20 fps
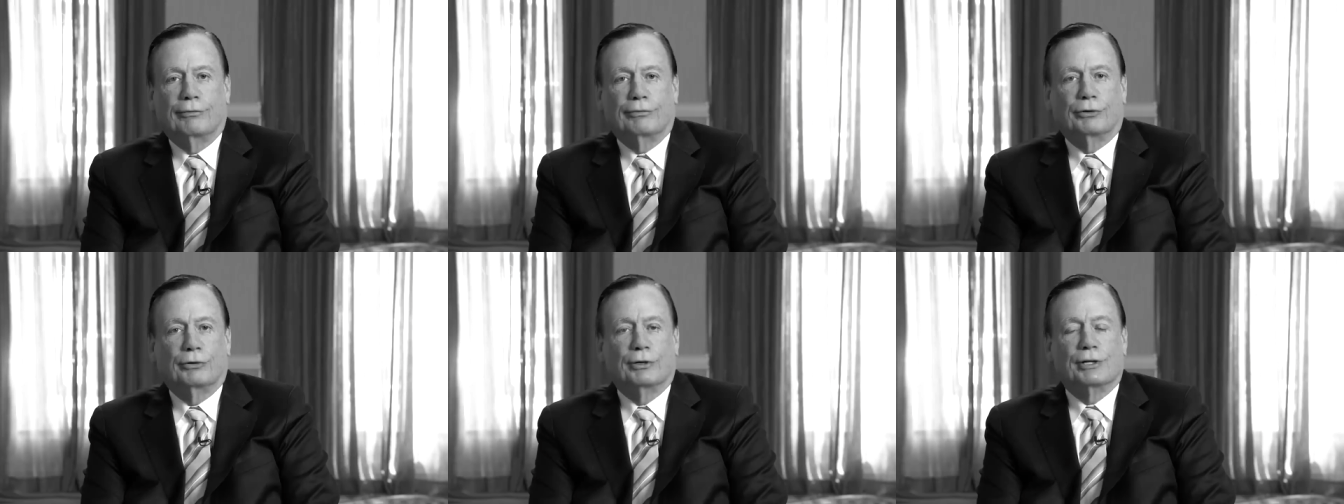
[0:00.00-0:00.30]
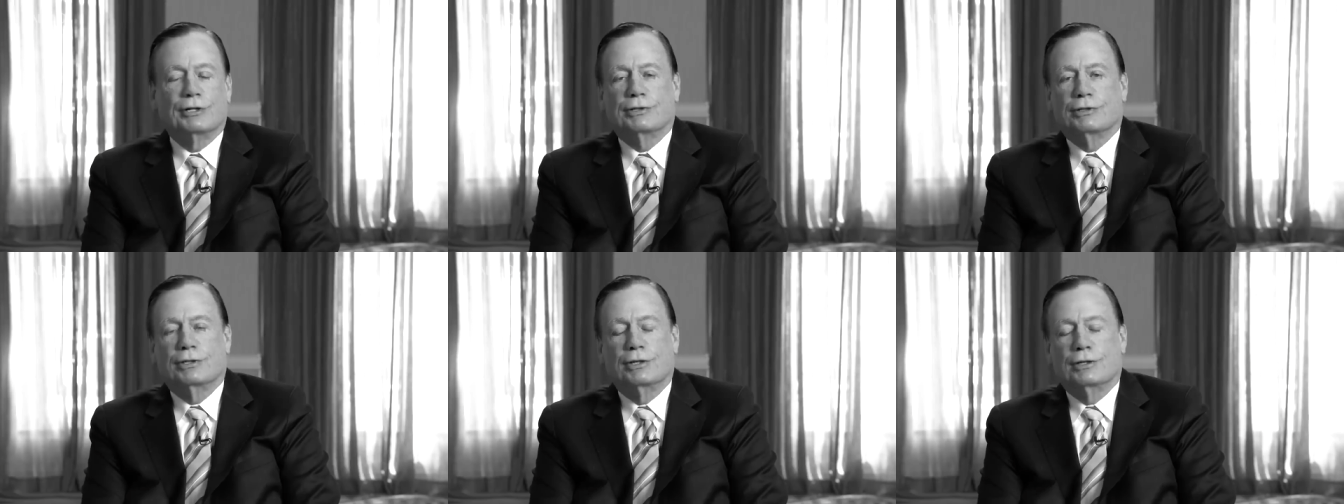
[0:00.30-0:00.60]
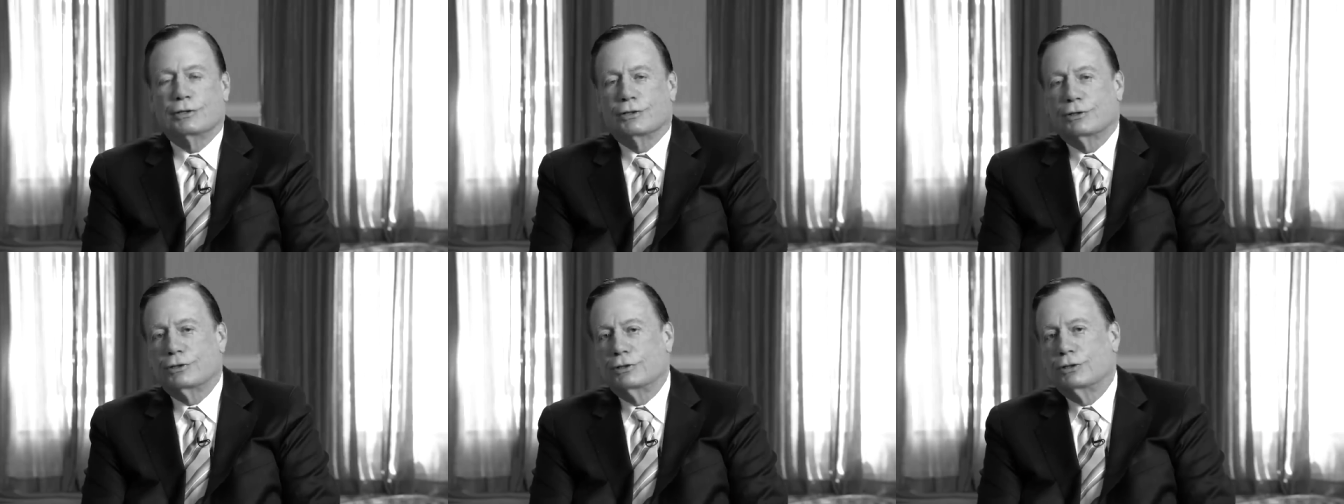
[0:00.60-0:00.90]
For
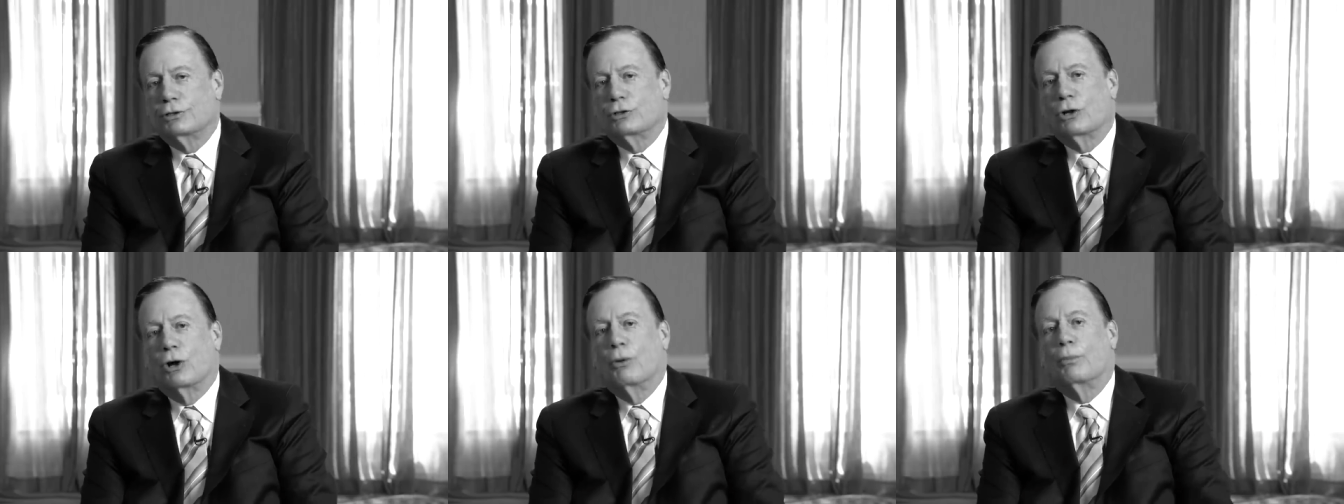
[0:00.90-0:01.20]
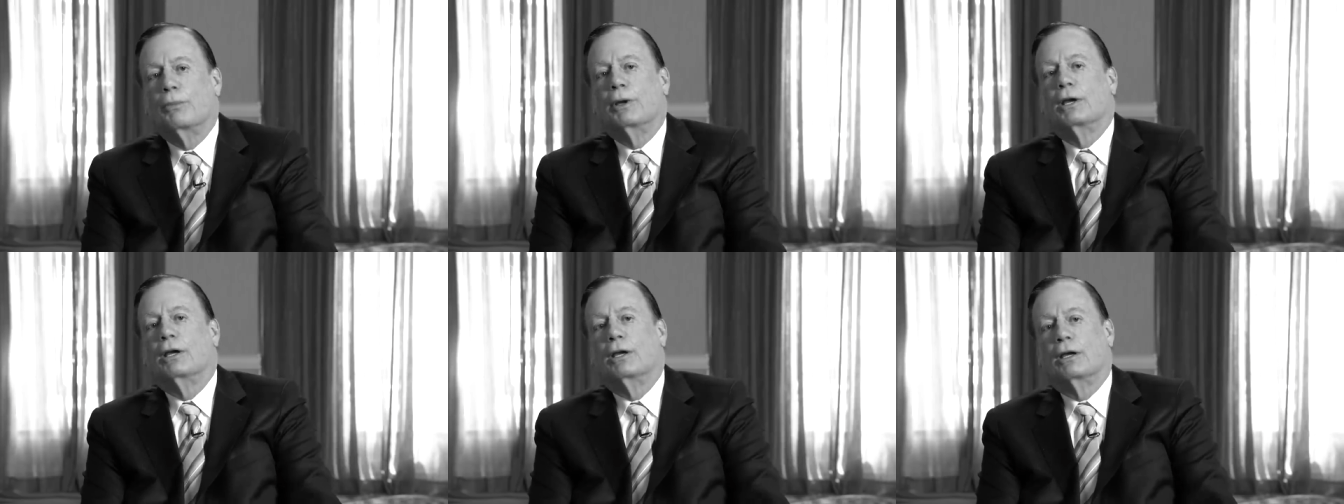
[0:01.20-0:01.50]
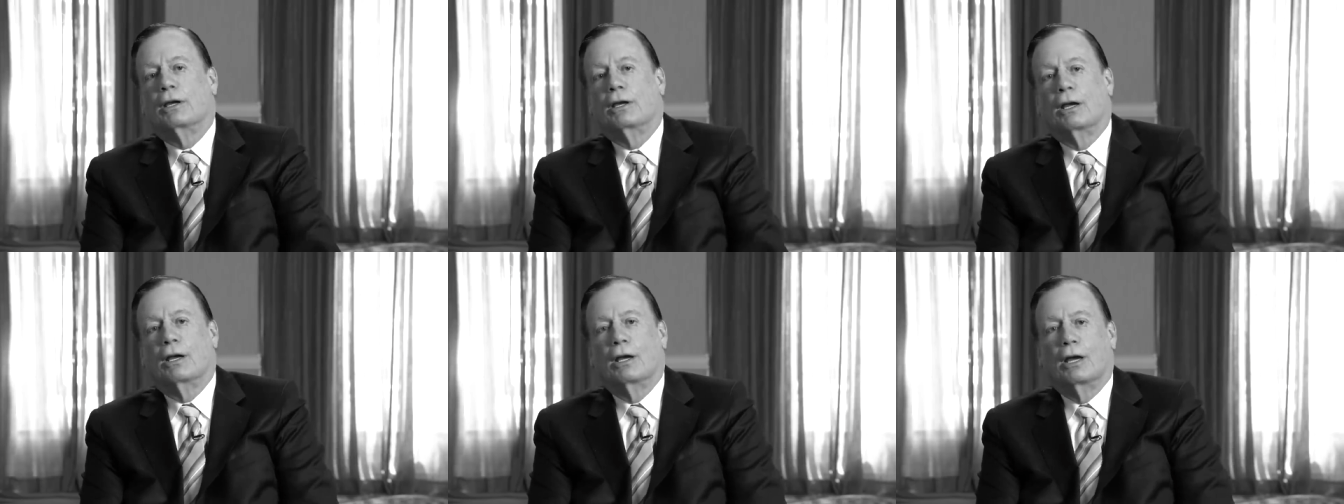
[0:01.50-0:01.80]
instance, she told
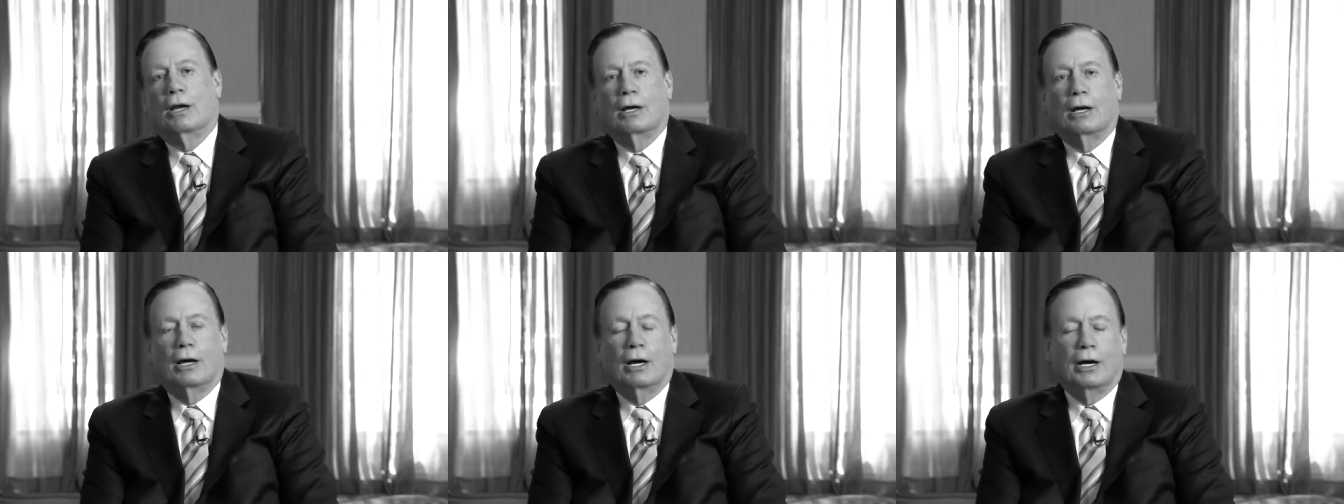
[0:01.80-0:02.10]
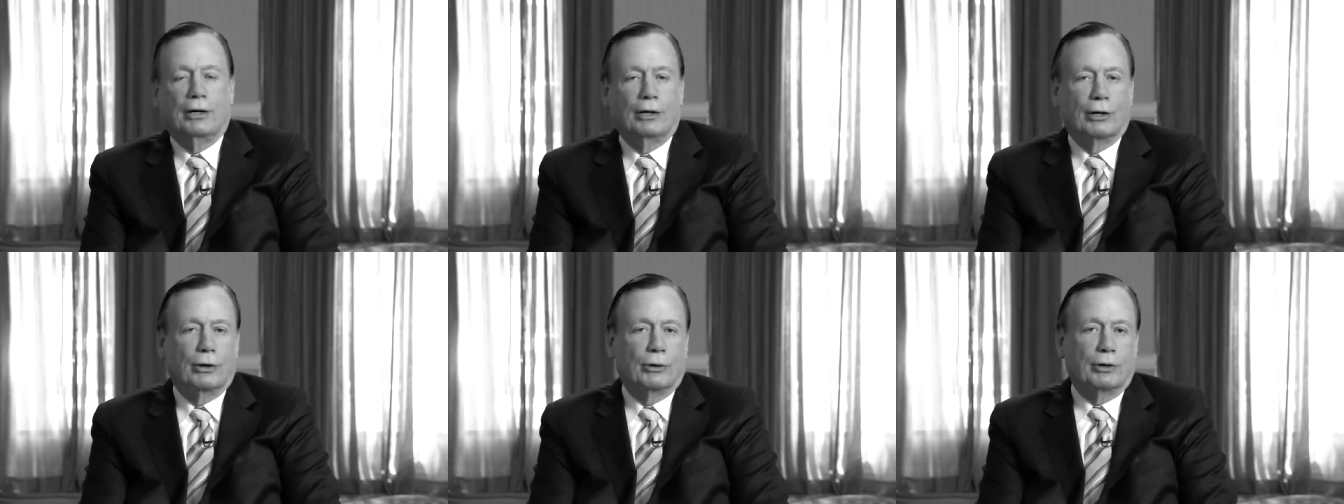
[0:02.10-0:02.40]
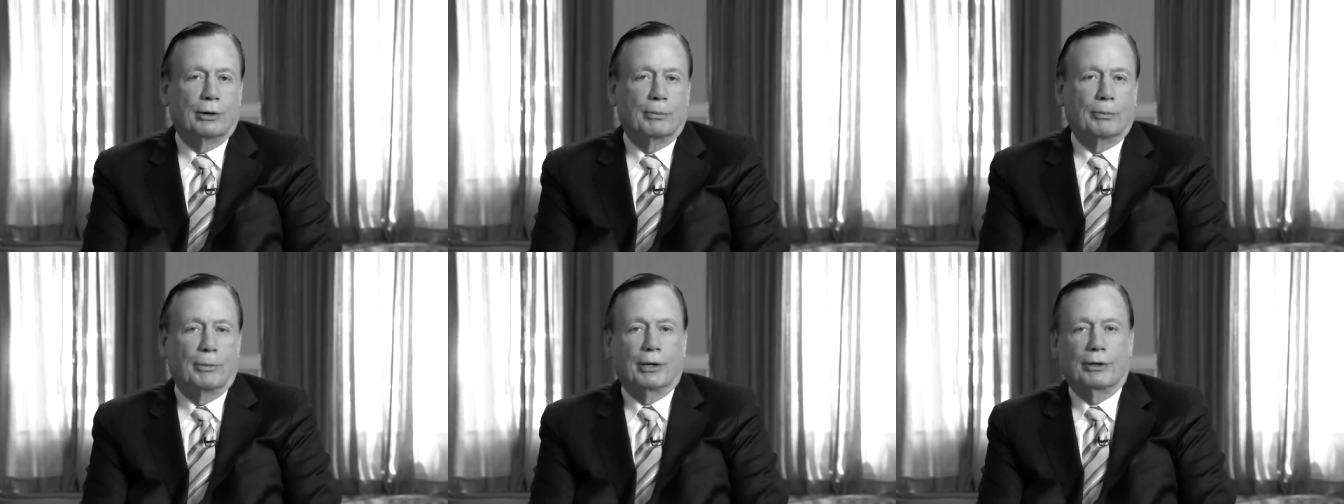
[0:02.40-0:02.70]
me, uh, I know
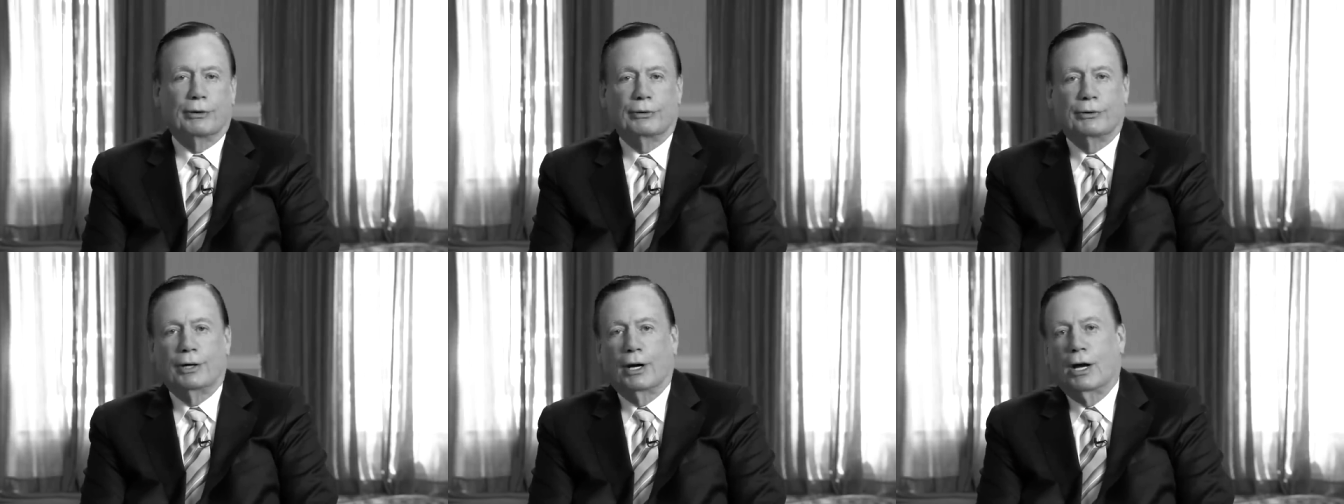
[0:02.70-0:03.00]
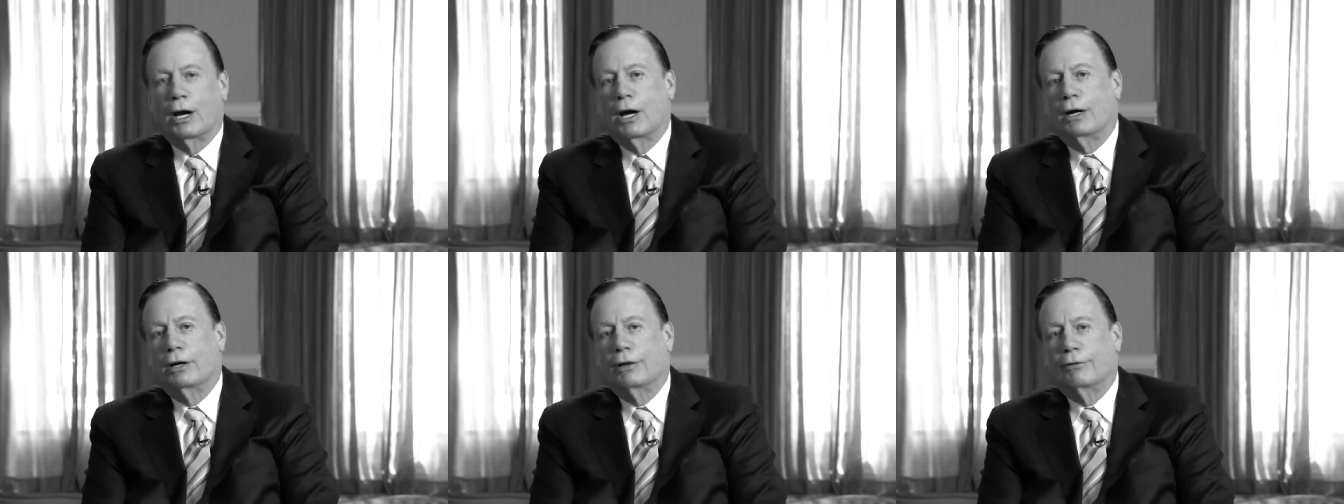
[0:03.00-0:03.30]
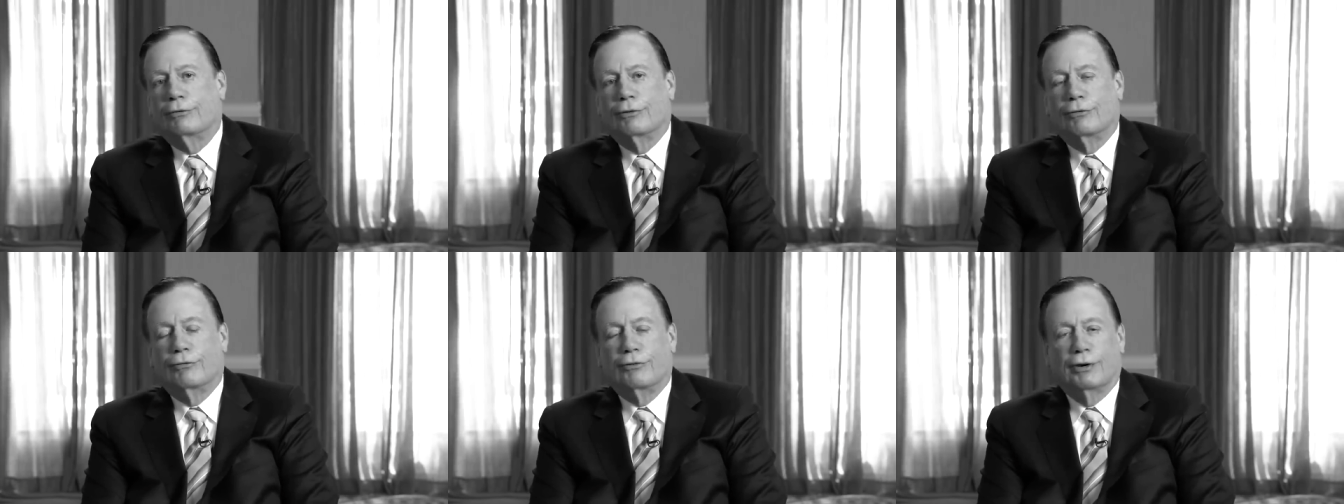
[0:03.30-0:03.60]
your mother died
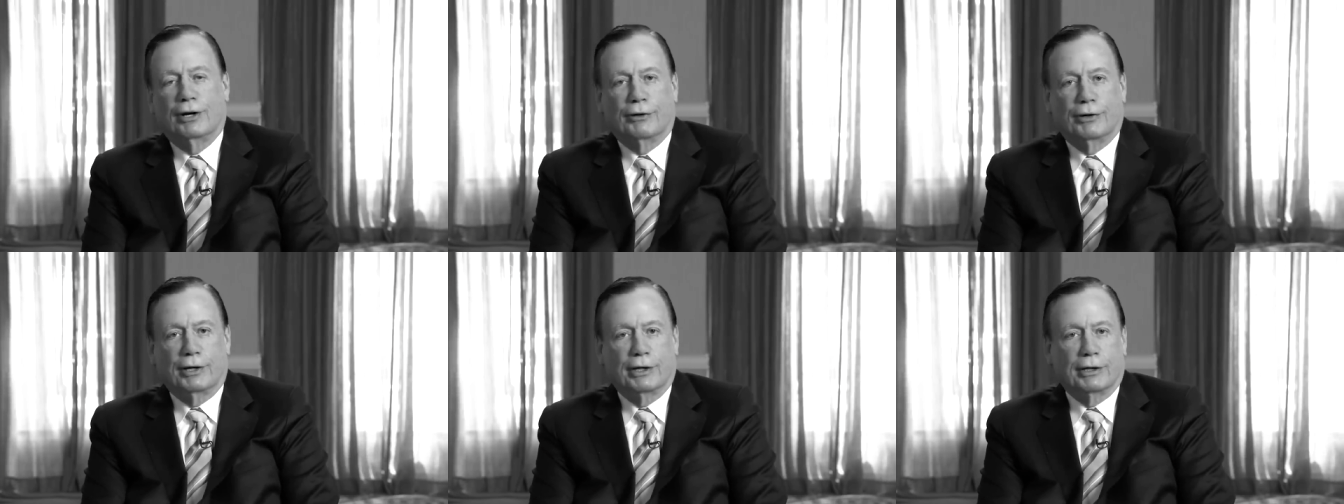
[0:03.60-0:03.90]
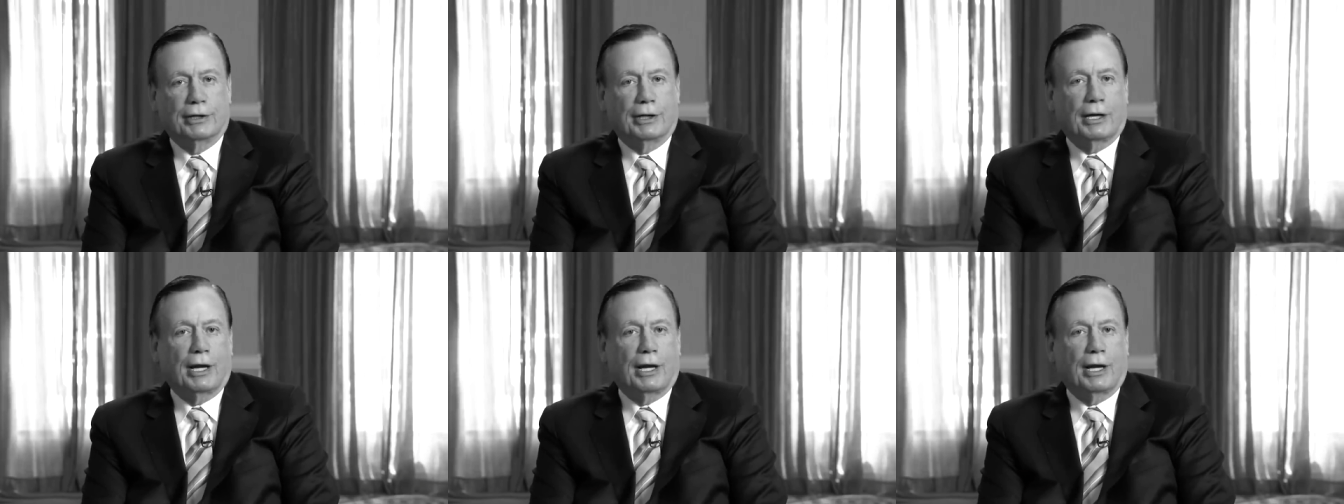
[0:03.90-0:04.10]
of ovarian